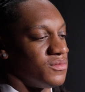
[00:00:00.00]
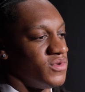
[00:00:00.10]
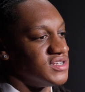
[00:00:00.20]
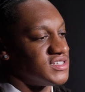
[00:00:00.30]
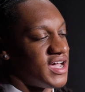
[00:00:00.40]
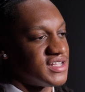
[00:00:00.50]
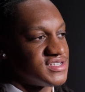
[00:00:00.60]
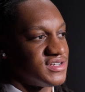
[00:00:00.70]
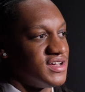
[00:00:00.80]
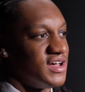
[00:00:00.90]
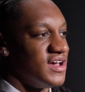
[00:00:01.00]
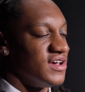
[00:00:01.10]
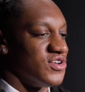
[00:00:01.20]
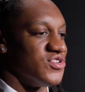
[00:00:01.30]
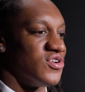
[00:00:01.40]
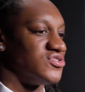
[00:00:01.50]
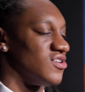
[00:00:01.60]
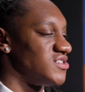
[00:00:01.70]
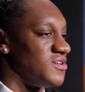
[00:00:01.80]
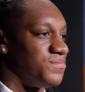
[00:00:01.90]
And we just had to, you know,
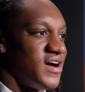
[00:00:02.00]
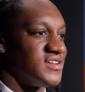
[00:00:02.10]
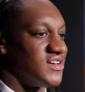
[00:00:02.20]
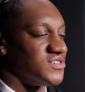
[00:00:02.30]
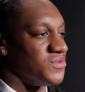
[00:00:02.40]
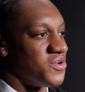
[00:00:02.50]
trust the process.